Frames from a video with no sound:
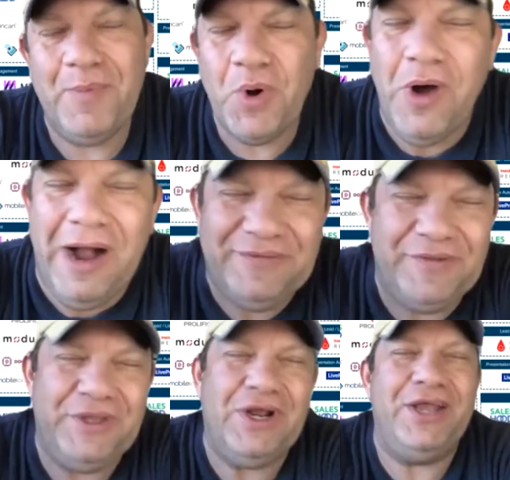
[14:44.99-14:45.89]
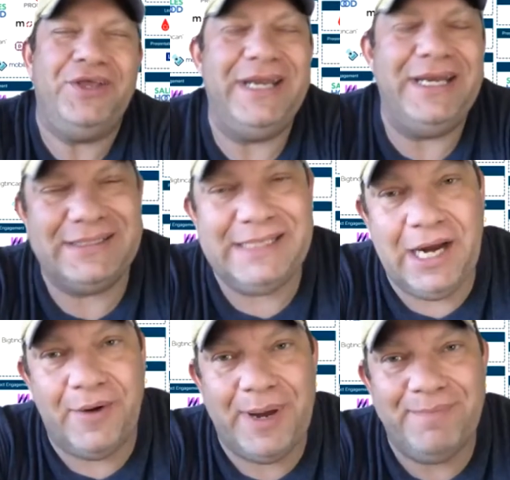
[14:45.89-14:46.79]
But more often than not, you need a
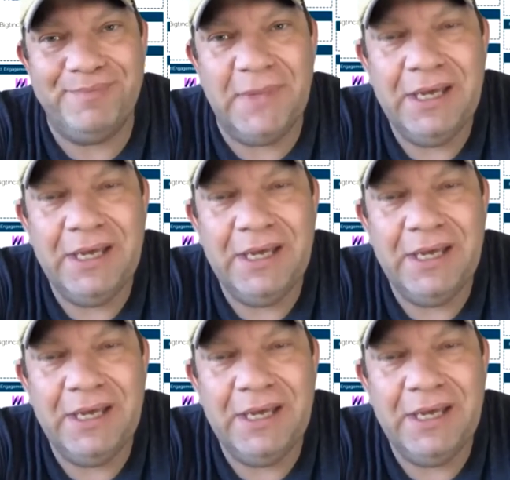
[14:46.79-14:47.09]
CRM.